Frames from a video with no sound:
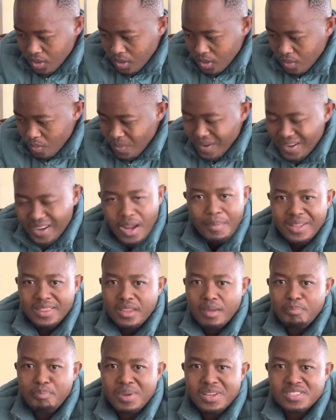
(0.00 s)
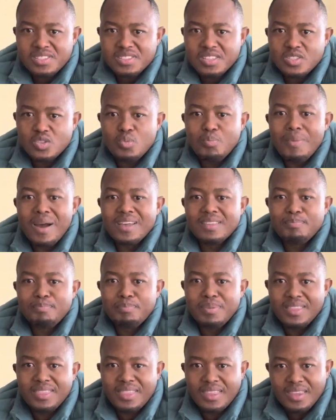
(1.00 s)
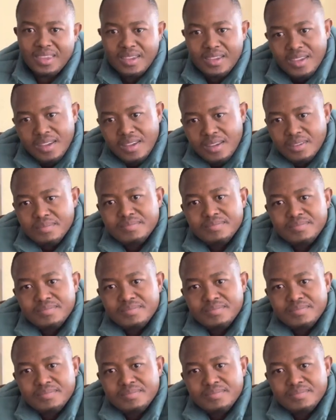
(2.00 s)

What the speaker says: whatever the business you might be thinking,